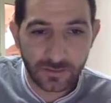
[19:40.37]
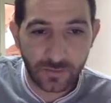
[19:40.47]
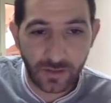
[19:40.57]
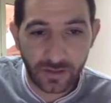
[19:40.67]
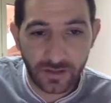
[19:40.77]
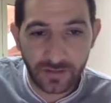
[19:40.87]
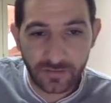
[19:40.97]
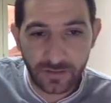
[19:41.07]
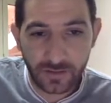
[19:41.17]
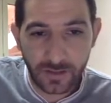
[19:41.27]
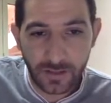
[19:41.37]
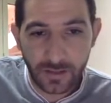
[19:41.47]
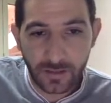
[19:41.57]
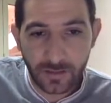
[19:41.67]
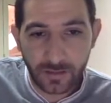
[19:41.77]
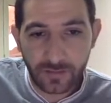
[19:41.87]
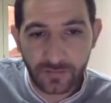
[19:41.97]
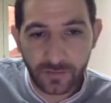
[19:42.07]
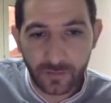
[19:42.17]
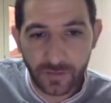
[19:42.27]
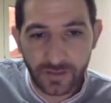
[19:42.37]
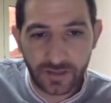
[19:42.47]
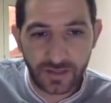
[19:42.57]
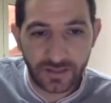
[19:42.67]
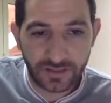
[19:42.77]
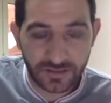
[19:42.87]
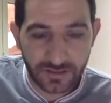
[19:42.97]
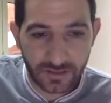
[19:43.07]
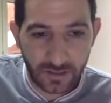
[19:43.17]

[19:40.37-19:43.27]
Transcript: we are given the following relations.